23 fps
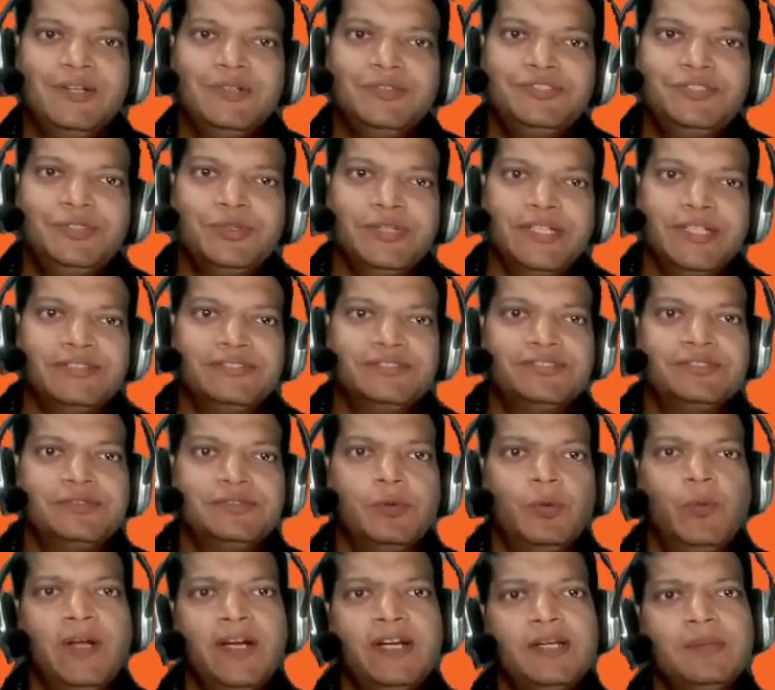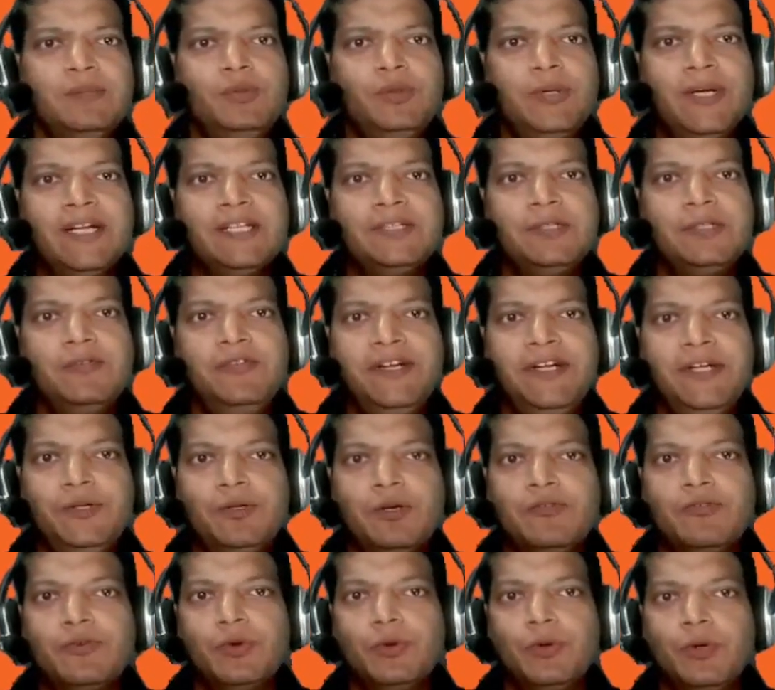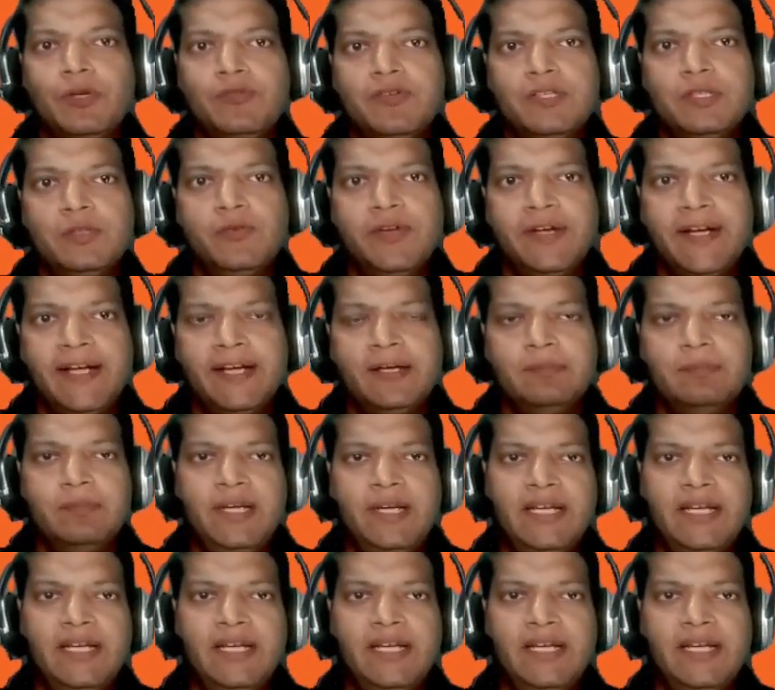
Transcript: Hello students, welcome to another video of Code with Vinay.